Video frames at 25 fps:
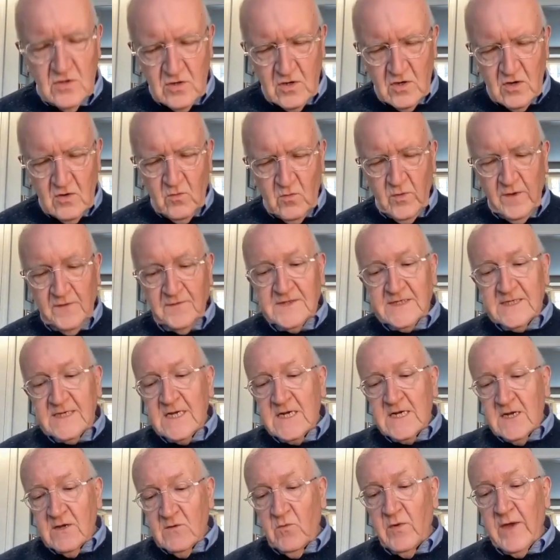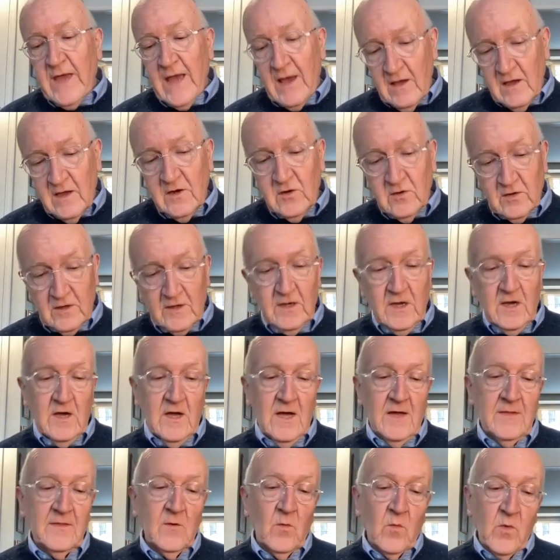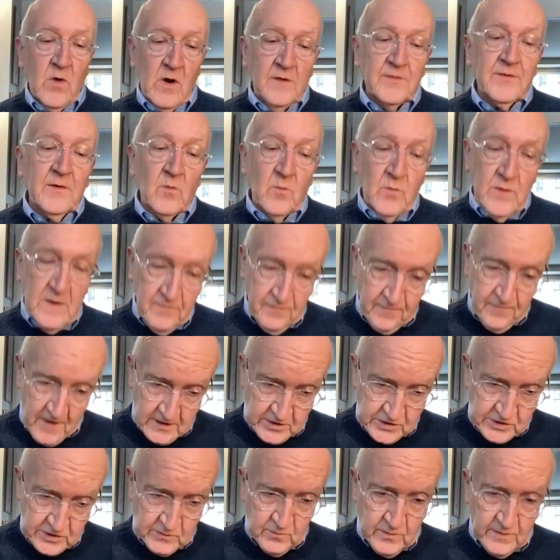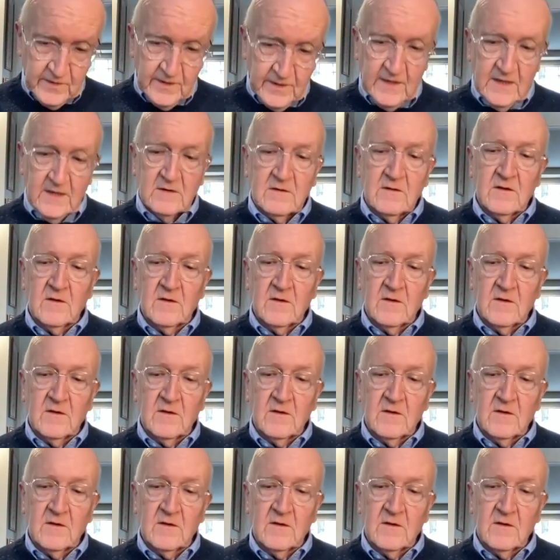we've seen it. We ha- look in the world that we function within,